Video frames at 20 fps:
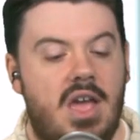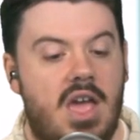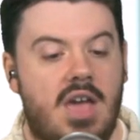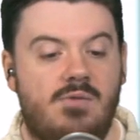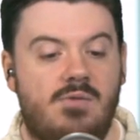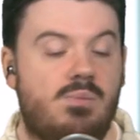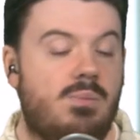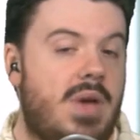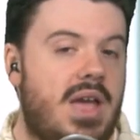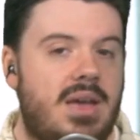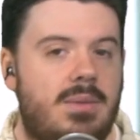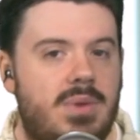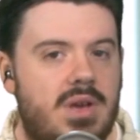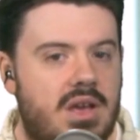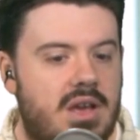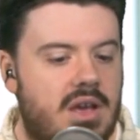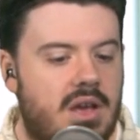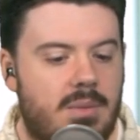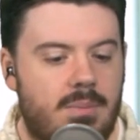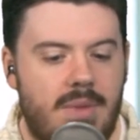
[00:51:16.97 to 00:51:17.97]
If
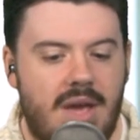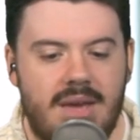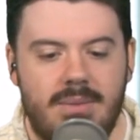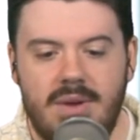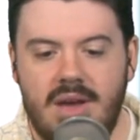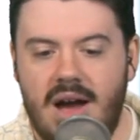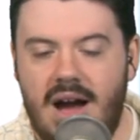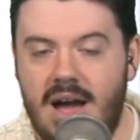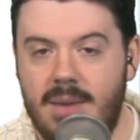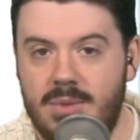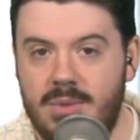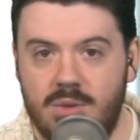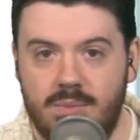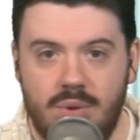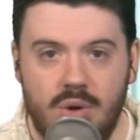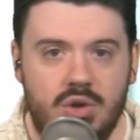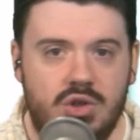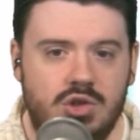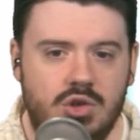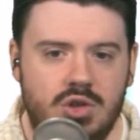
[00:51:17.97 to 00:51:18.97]
maybe maybe I'm an
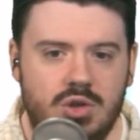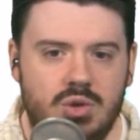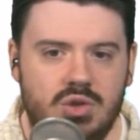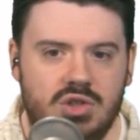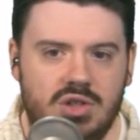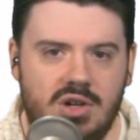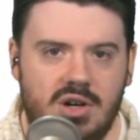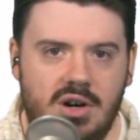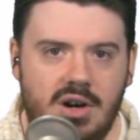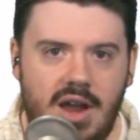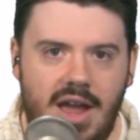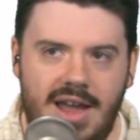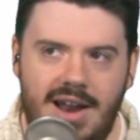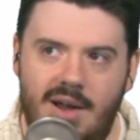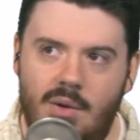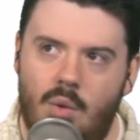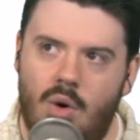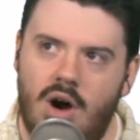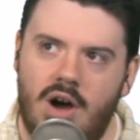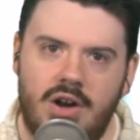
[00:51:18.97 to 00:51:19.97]
Ubuntu user
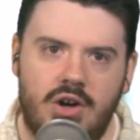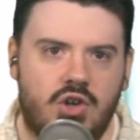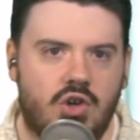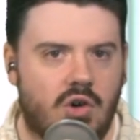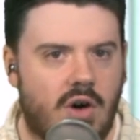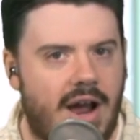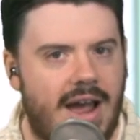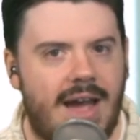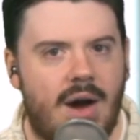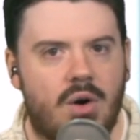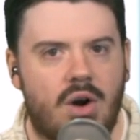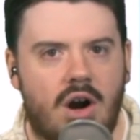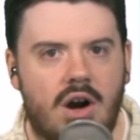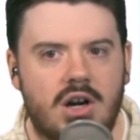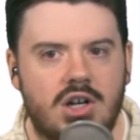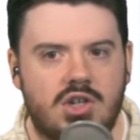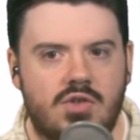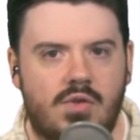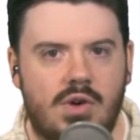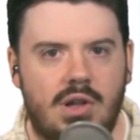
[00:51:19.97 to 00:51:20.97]
and I want to try out
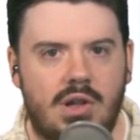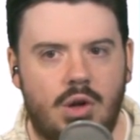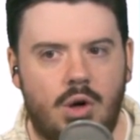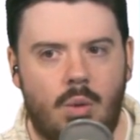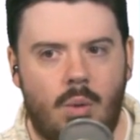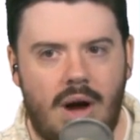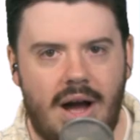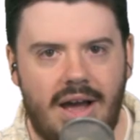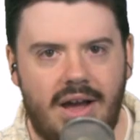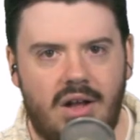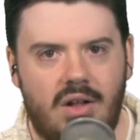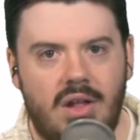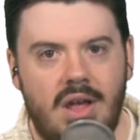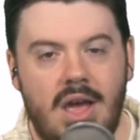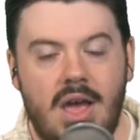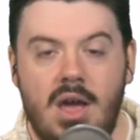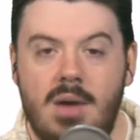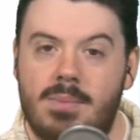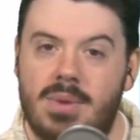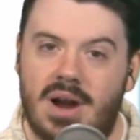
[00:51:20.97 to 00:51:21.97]
Arch for a little while,
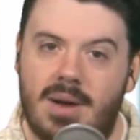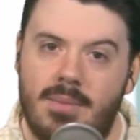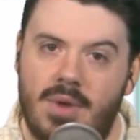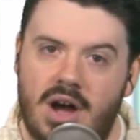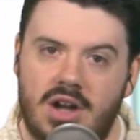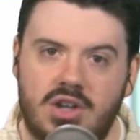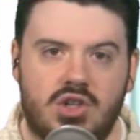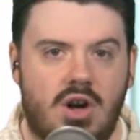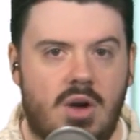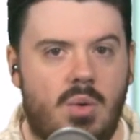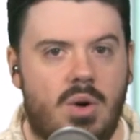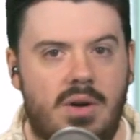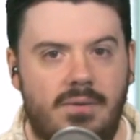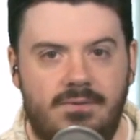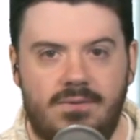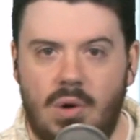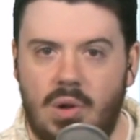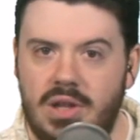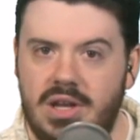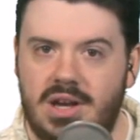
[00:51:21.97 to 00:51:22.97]
but I'm not sure I want
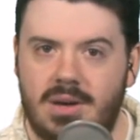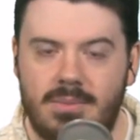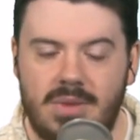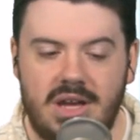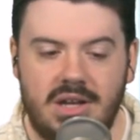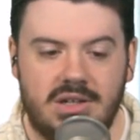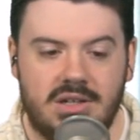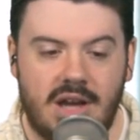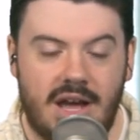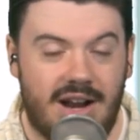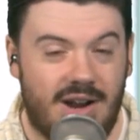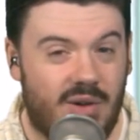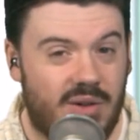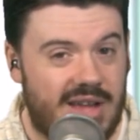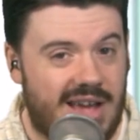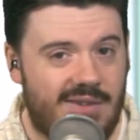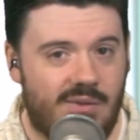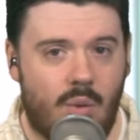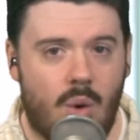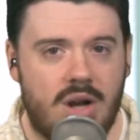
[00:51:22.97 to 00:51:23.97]
to fully commit and I
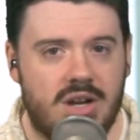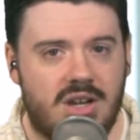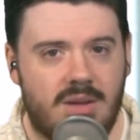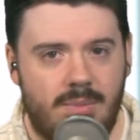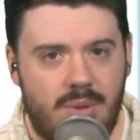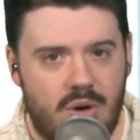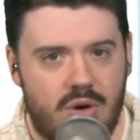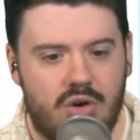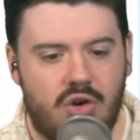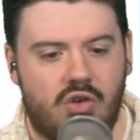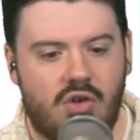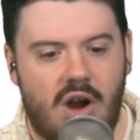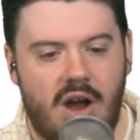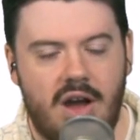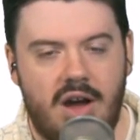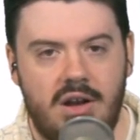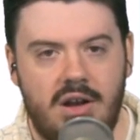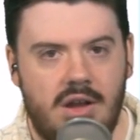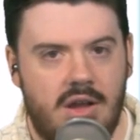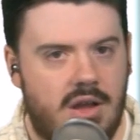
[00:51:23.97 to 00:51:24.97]
only have one computer to
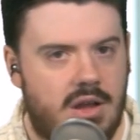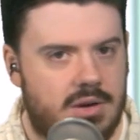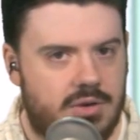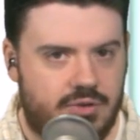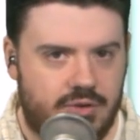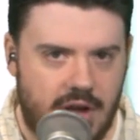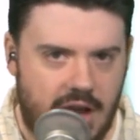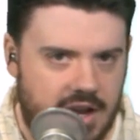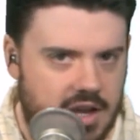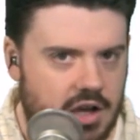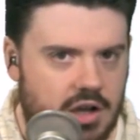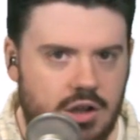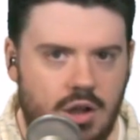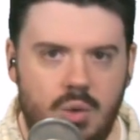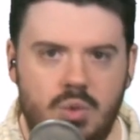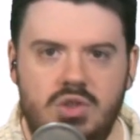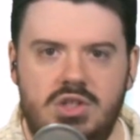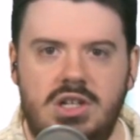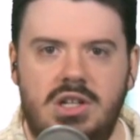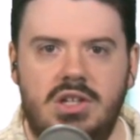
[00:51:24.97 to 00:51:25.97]
try on, take a
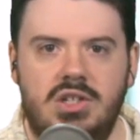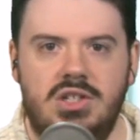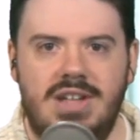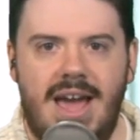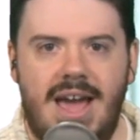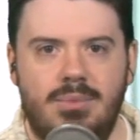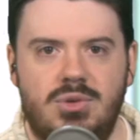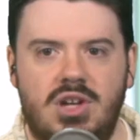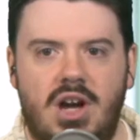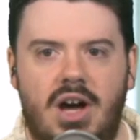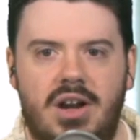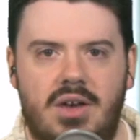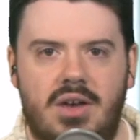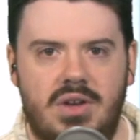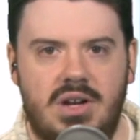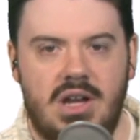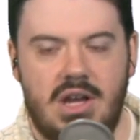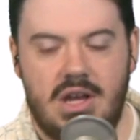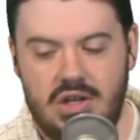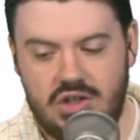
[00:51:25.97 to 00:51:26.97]
Clonezilla snapshot
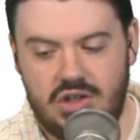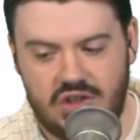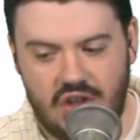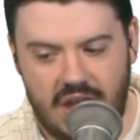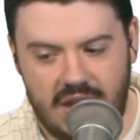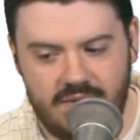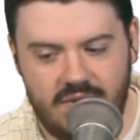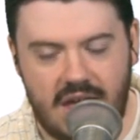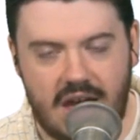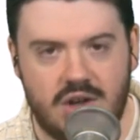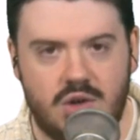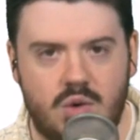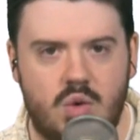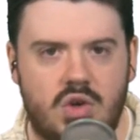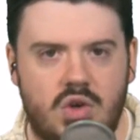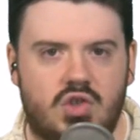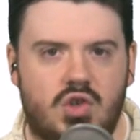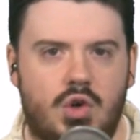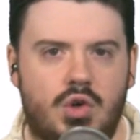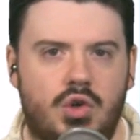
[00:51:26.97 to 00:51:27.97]
of it, save that to
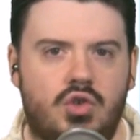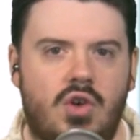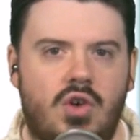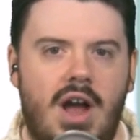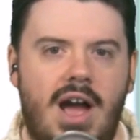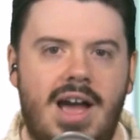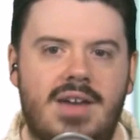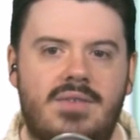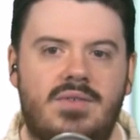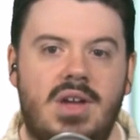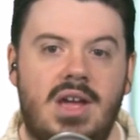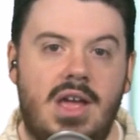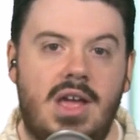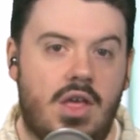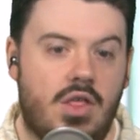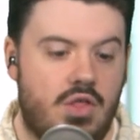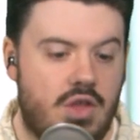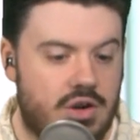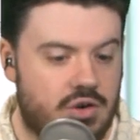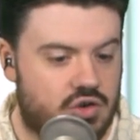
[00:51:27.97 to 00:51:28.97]
an external drive,
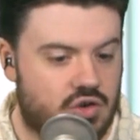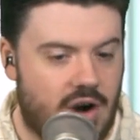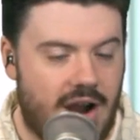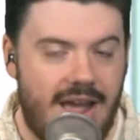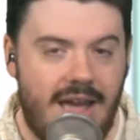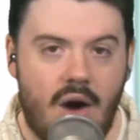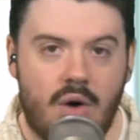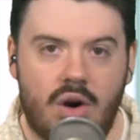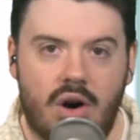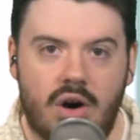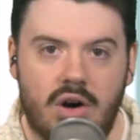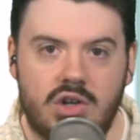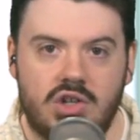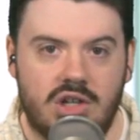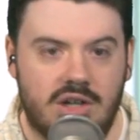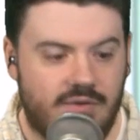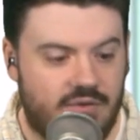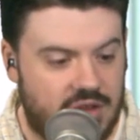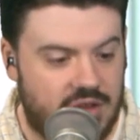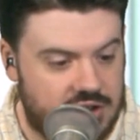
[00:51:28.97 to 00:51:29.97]
then try out Arch.
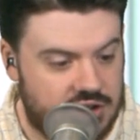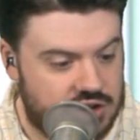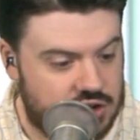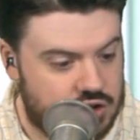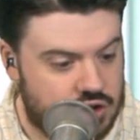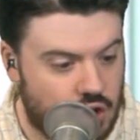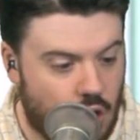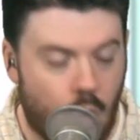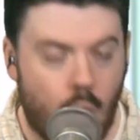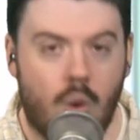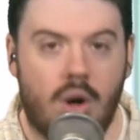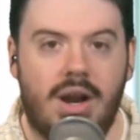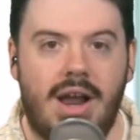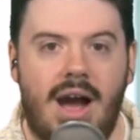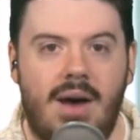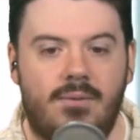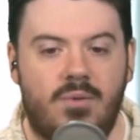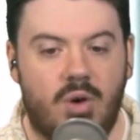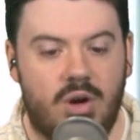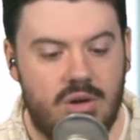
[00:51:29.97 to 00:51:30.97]
And if things just don't work
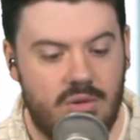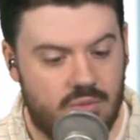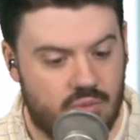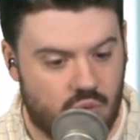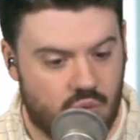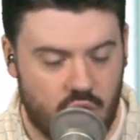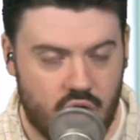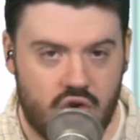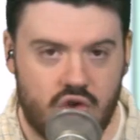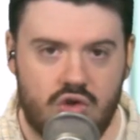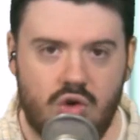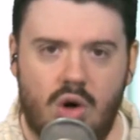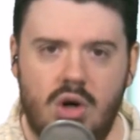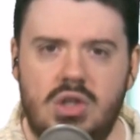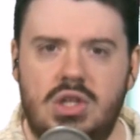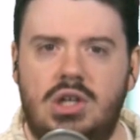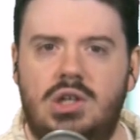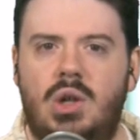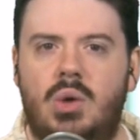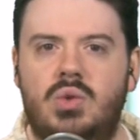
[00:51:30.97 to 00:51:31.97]
out for you, restore
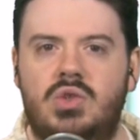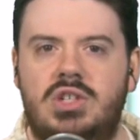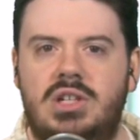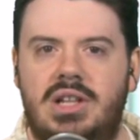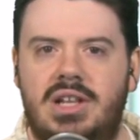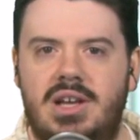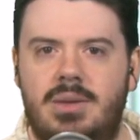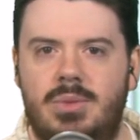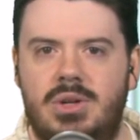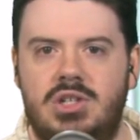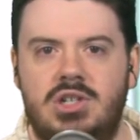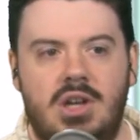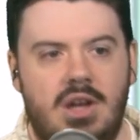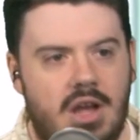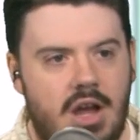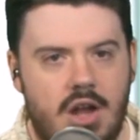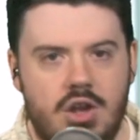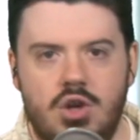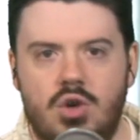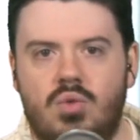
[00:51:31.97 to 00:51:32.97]
the Clonezilla image,
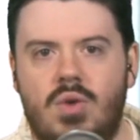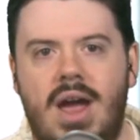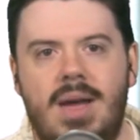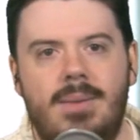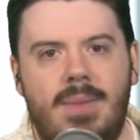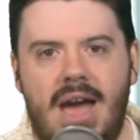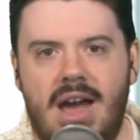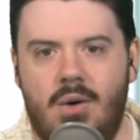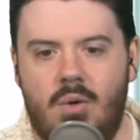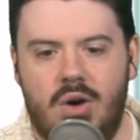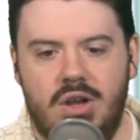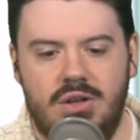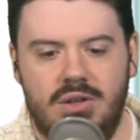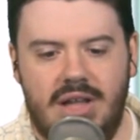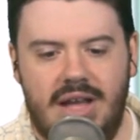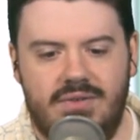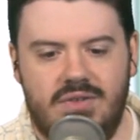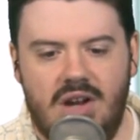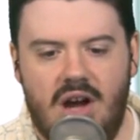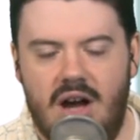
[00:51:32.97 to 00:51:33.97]
and you're right back where you
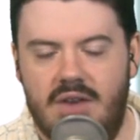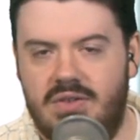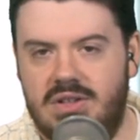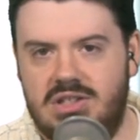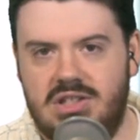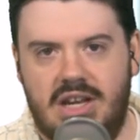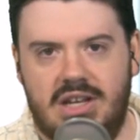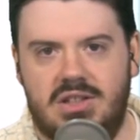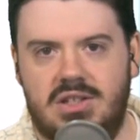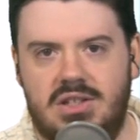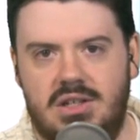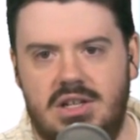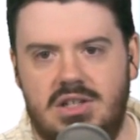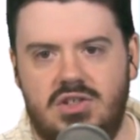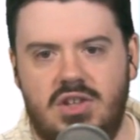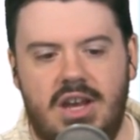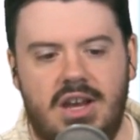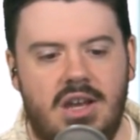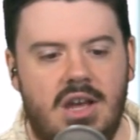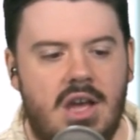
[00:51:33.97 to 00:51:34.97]
left off. It's like the,
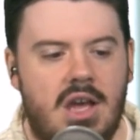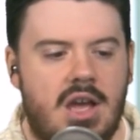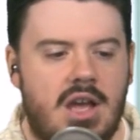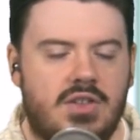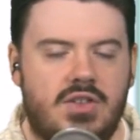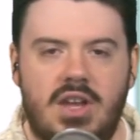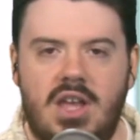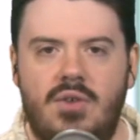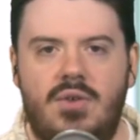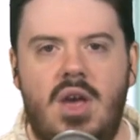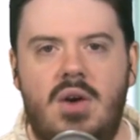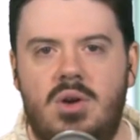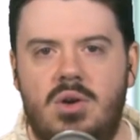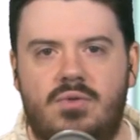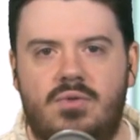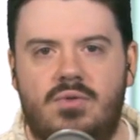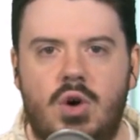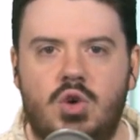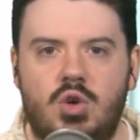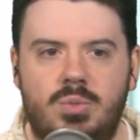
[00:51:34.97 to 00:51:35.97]
it's like it's like if you have a
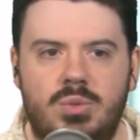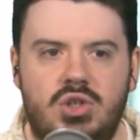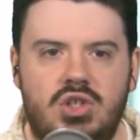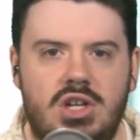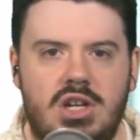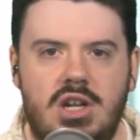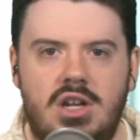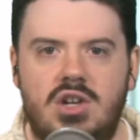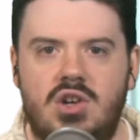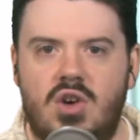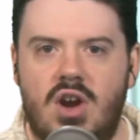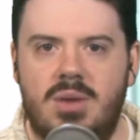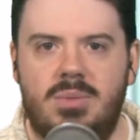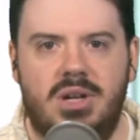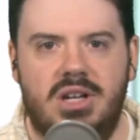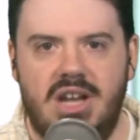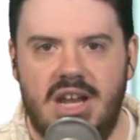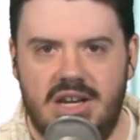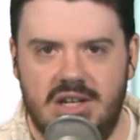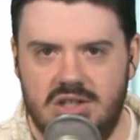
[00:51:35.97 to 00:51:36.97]
virtual machine and you're
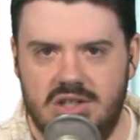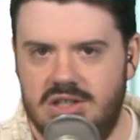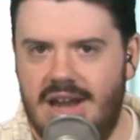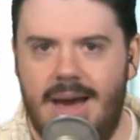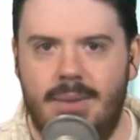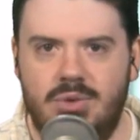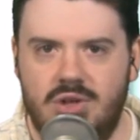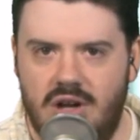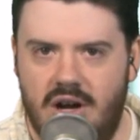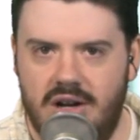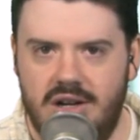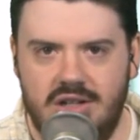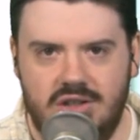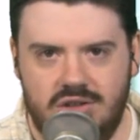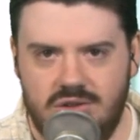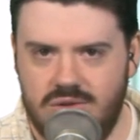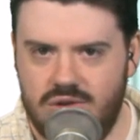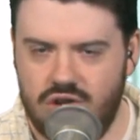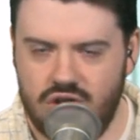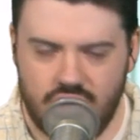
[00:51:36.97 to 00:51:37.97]
able to take a snapshot.
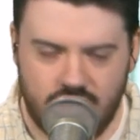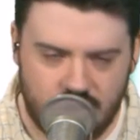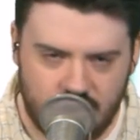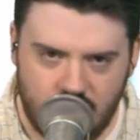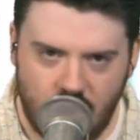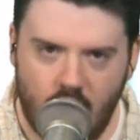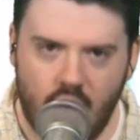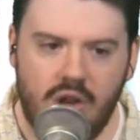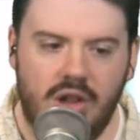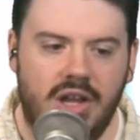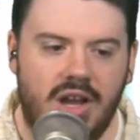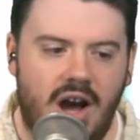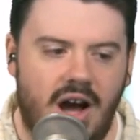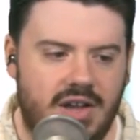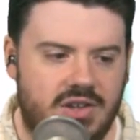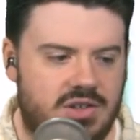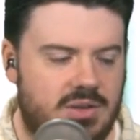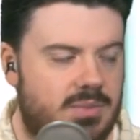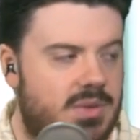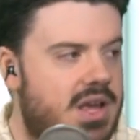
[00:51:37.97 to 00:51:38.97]
It's totally
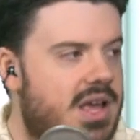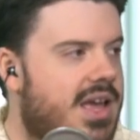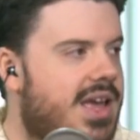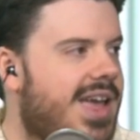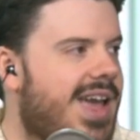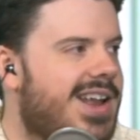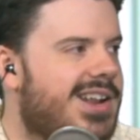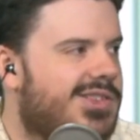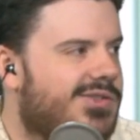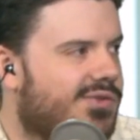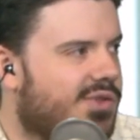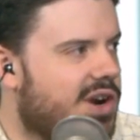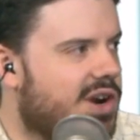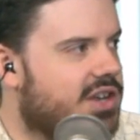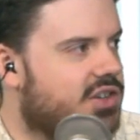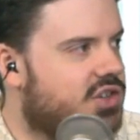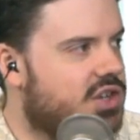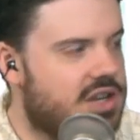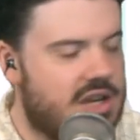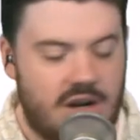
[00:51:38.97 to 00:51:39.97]
awesome, and it's
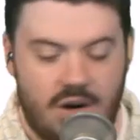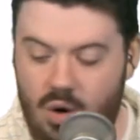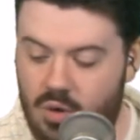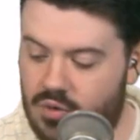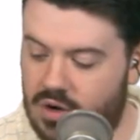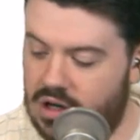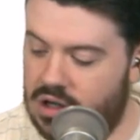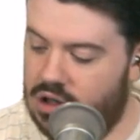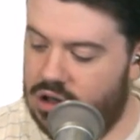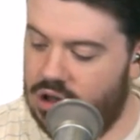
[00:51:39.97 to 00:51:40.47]
free, so you can get it over at